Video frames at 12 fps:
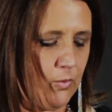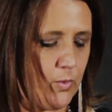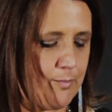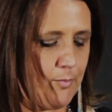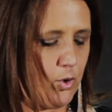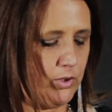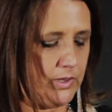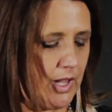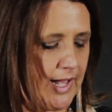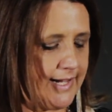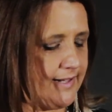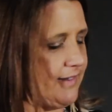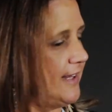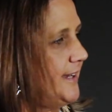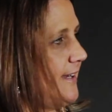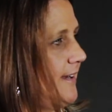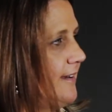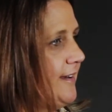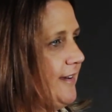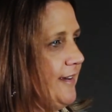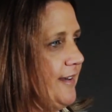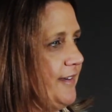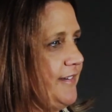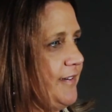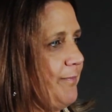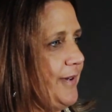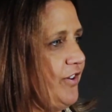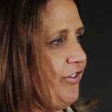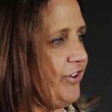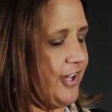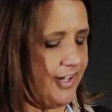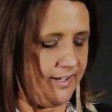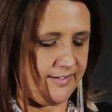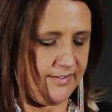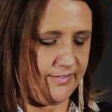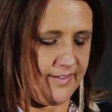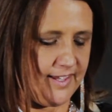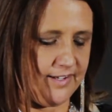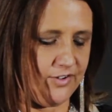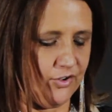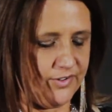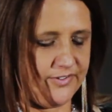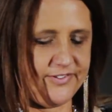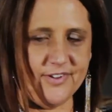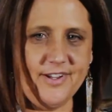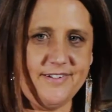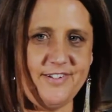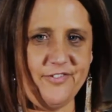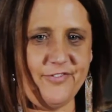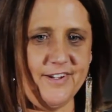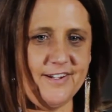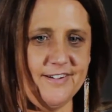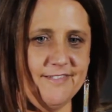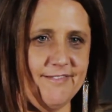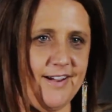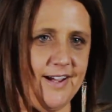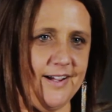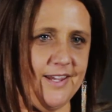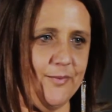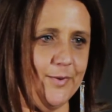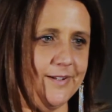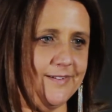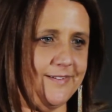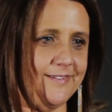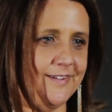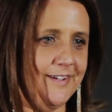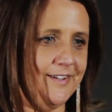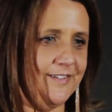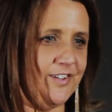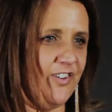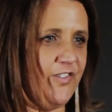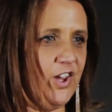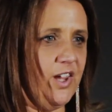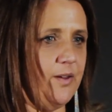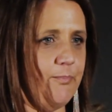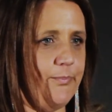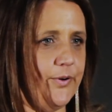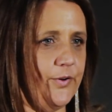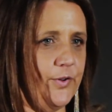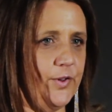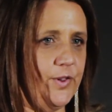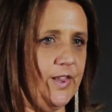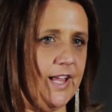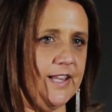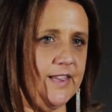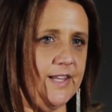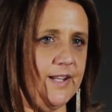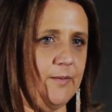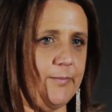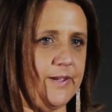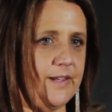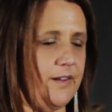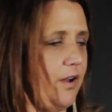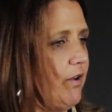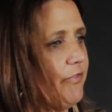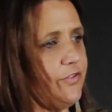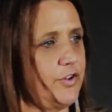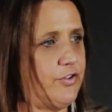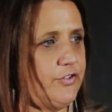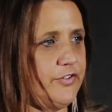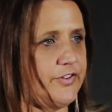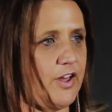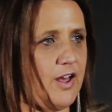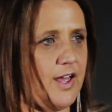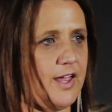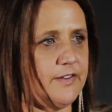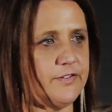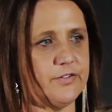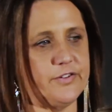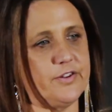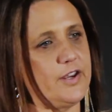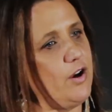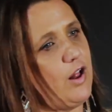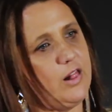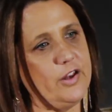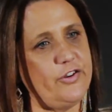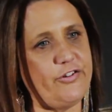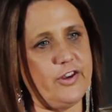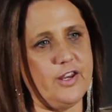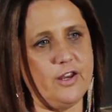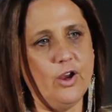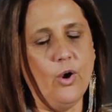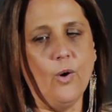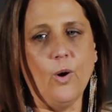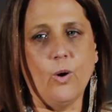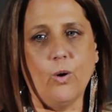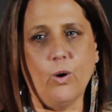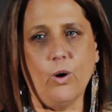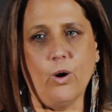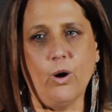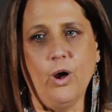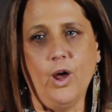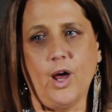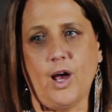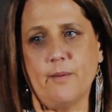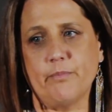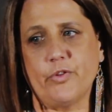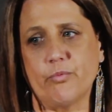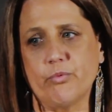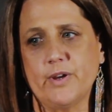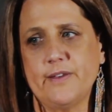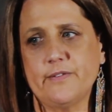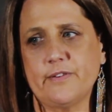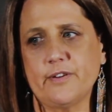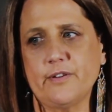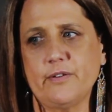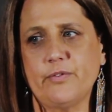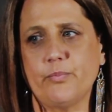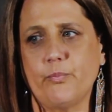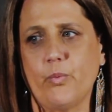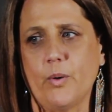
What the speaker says: were more likely to be shared than non-scientific arguments. So if you can pull a little bit of social science or psychology or the reasons